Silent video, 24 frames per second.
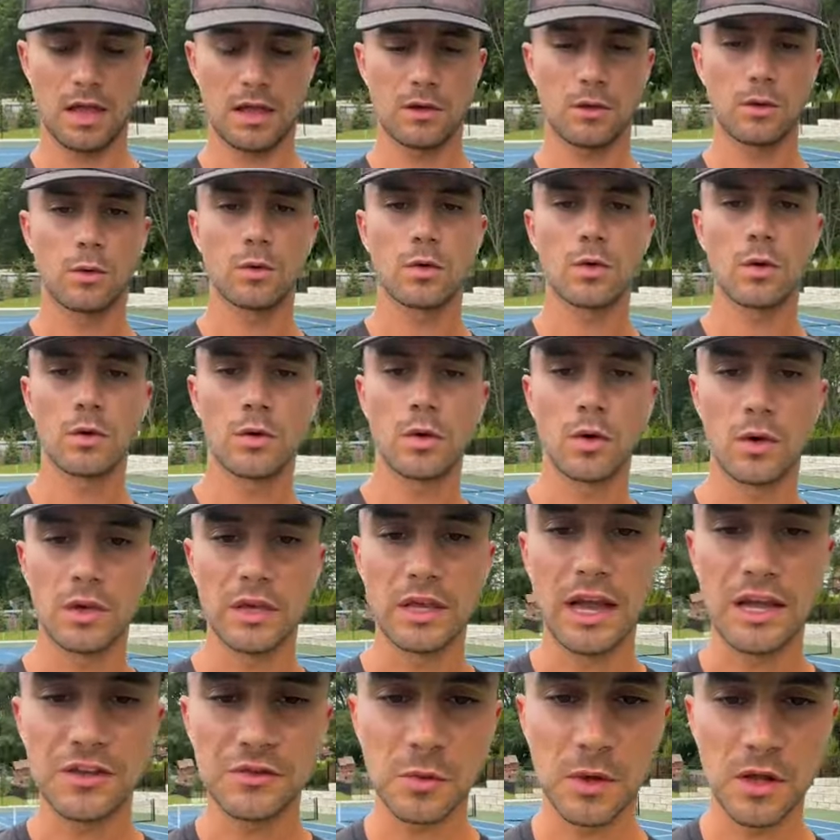Okay, cool, cool,
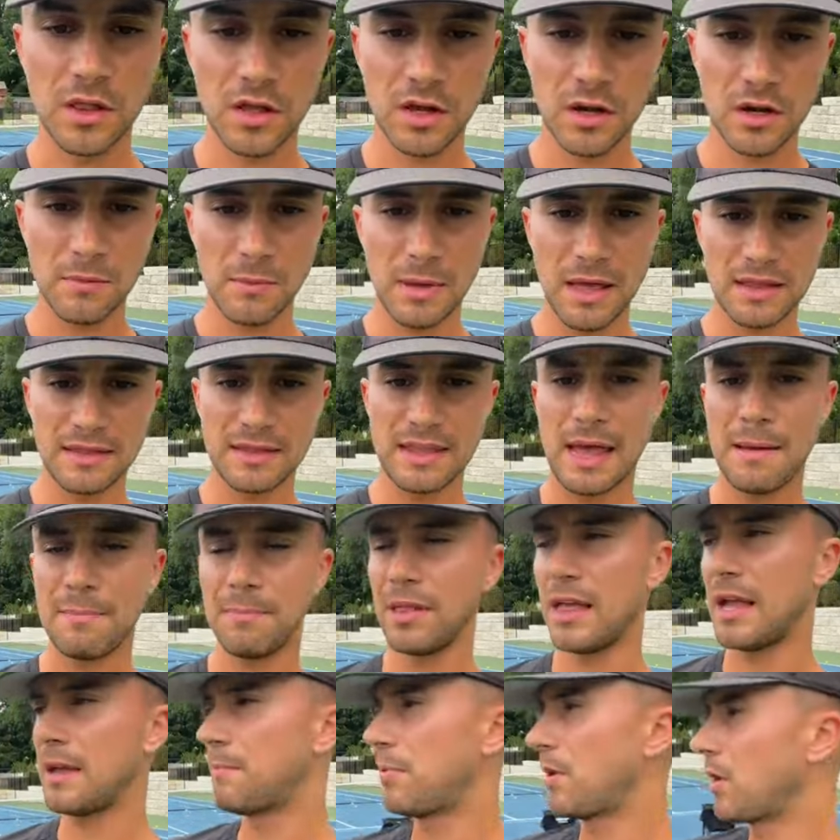cool. You guys want to learn about net